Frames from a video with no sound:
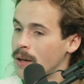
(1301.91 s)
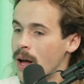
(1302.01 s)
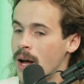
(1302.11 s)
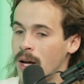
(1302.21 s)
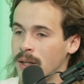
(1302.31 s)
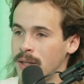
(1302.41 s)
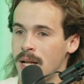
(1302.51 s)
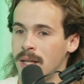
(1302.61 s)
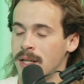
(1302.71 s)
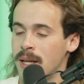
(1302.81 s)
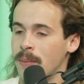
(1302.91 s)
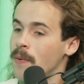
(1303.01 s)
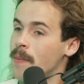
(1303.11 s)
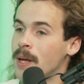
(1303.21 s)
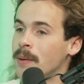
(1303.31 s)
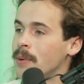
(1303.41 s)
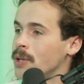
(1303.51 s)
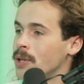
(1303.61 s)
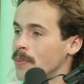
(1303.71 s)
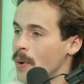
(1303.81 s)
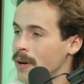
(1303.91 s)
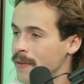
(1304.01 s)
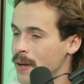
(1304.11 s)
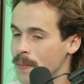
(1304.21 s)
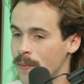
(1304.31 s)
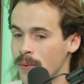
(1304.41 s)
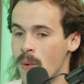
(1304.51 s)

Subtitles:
Tell it to them from the other person's point of view,